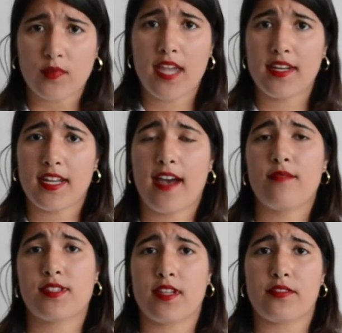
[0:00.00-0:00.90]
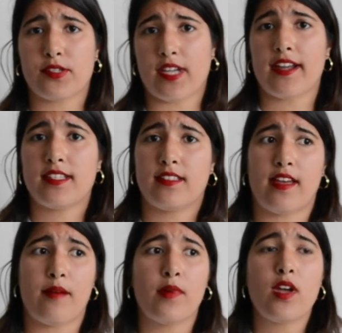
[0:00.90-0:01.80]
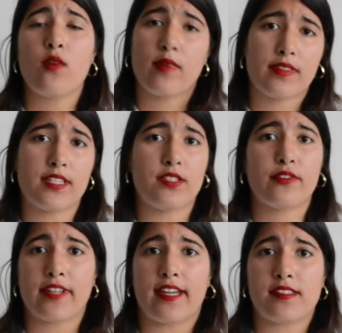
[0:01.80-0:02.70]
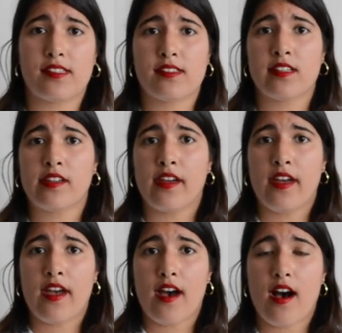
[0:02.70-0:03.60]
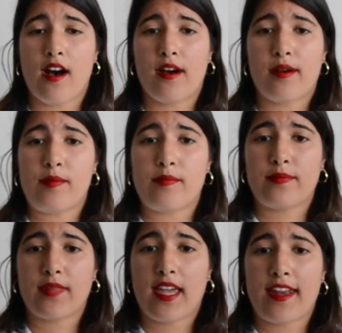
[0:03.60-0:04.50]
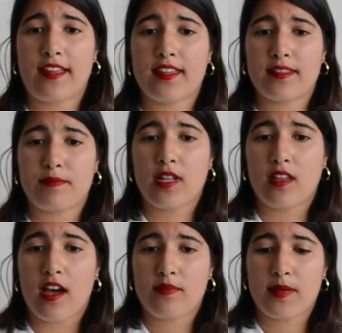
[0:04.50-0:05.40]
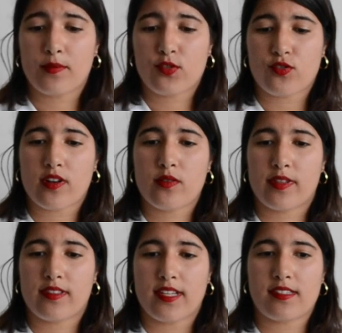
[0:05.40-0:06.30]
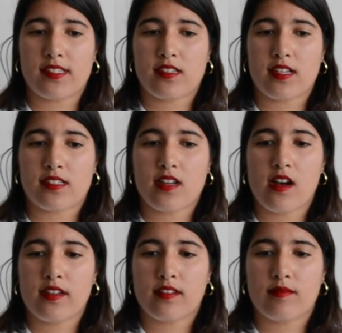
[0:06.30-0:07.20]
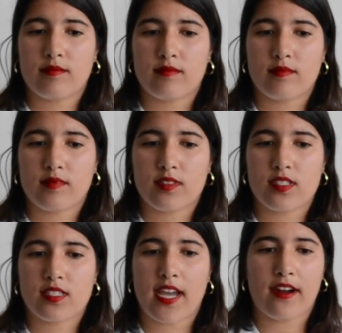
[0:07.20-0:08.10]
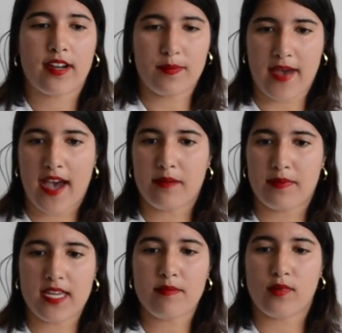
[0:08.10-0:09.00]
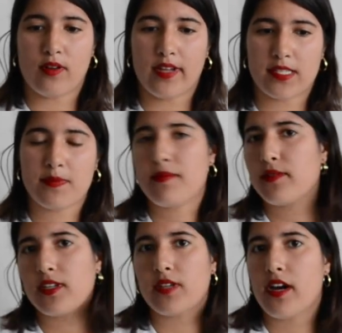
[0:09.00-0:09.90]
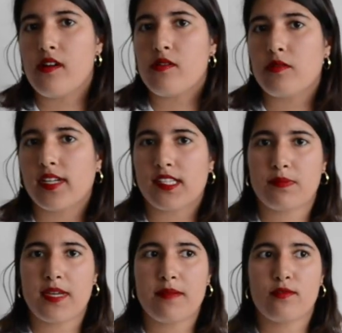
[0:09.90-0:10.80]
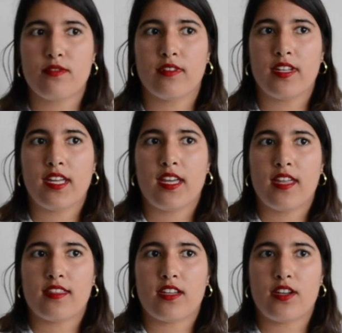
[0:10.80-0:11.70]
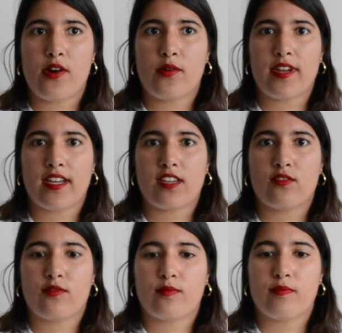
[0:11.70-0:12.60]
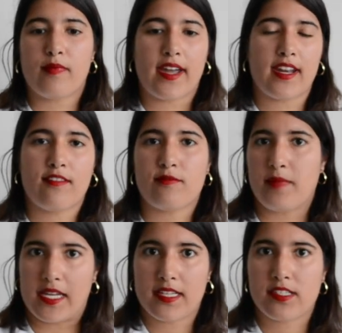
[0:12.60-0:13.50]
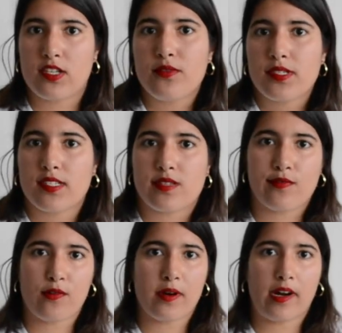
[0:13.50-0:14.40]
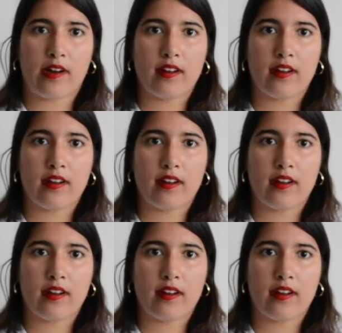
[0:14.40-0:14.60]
and yet have this other side to them where they do this. And I think a lot of people struggle with this. It's not scary, bad people. It's people you know. It's people, you know, that you might have made excuses for.